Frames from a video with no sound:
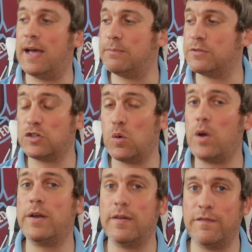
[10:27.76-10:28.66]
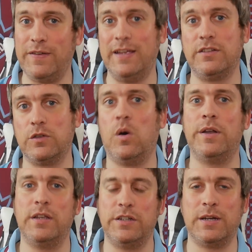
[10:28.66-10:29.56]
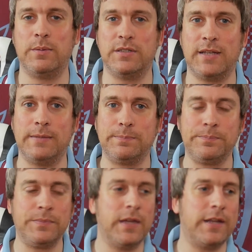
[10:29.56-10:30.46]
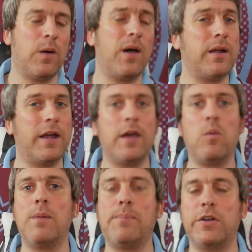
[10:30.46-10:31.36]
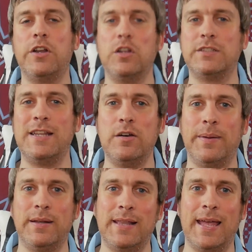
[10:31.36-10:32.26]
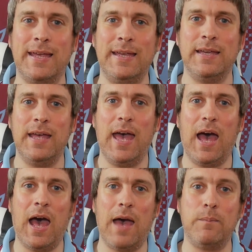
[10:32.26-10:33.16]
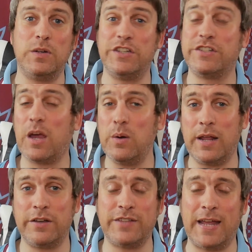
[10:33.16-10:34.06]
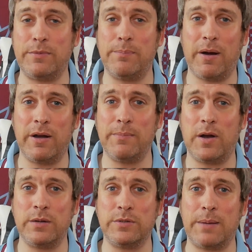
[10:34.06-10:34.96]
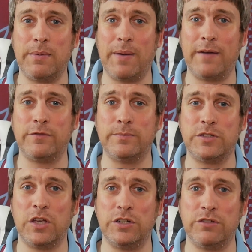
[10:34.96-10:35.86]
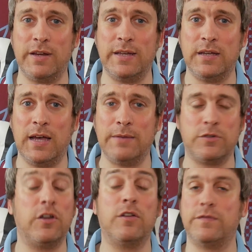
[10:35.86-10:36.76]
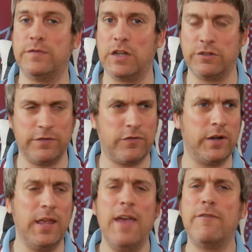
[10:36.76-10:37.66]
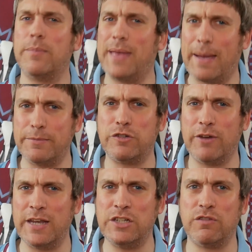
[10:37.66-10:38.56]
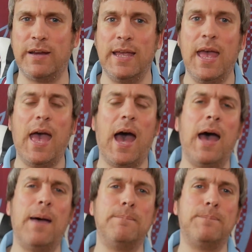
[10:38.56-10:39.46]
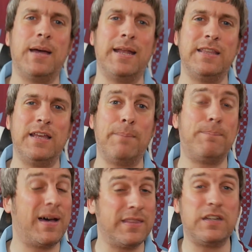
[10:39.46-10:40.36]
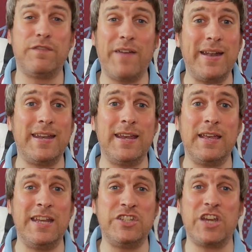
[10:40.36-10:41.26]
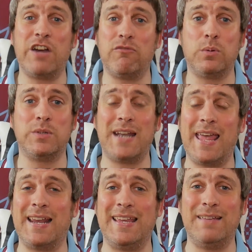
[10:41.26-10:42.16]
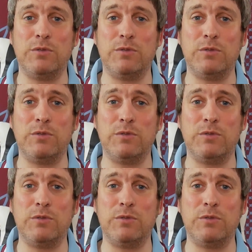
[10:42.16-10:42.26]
squad fit squad, shall we say. You know, I know Ogbonna looked a little bit leggy, which is totally understandable, bearing in mind he was coming back from surgery. Sorry, not from surgery, from the hamstring injury. But the defending in general was leggy